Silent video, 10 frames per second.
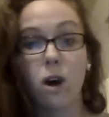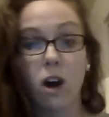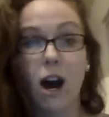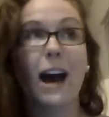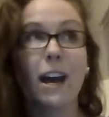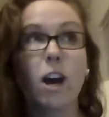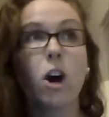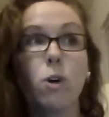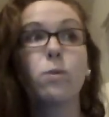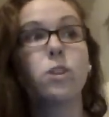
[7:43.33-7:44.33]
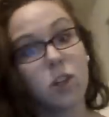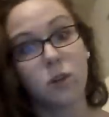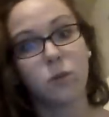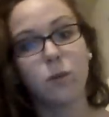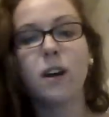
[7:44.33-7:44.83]

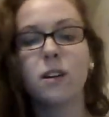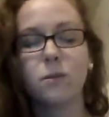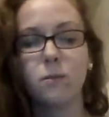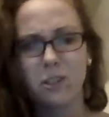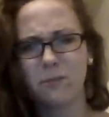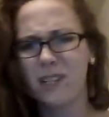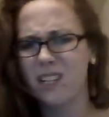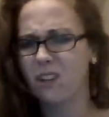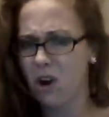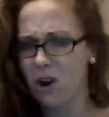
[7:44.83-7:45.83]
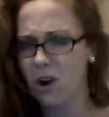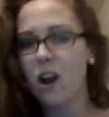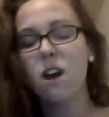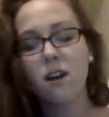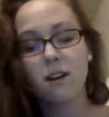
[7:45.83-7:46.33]
IOU, which meaning her,
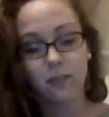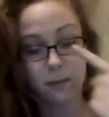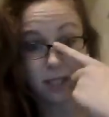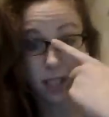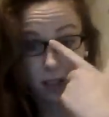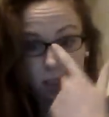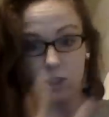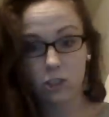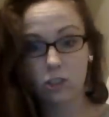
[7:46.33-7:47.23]
for massages.